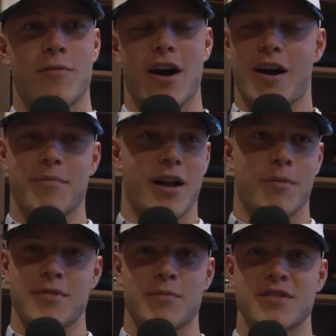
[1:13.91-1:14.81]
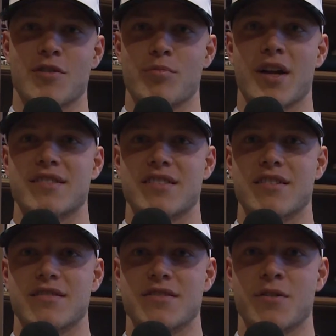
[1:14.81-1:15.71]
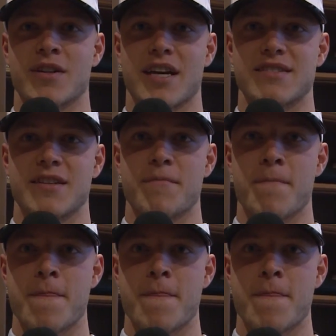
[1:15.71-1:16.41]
I mean, I'm so blessed to join that team.